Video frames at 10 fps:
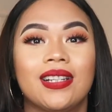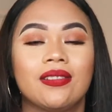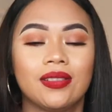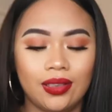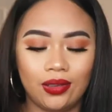
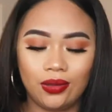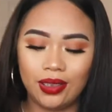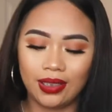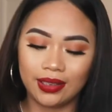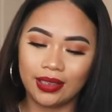out so
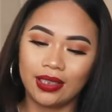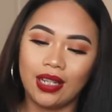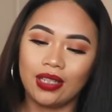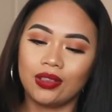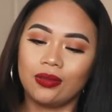you guys can
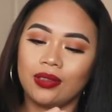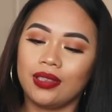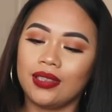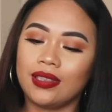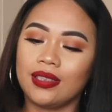
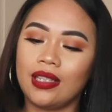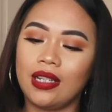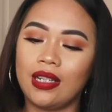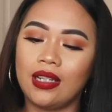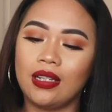actually
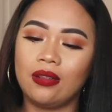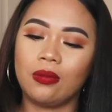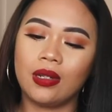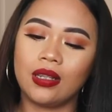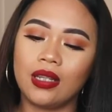see
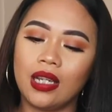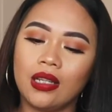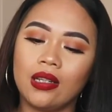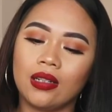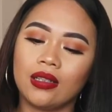what they
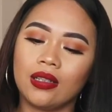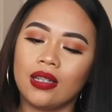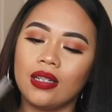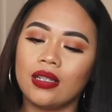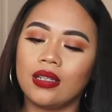look
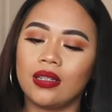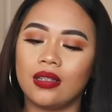like.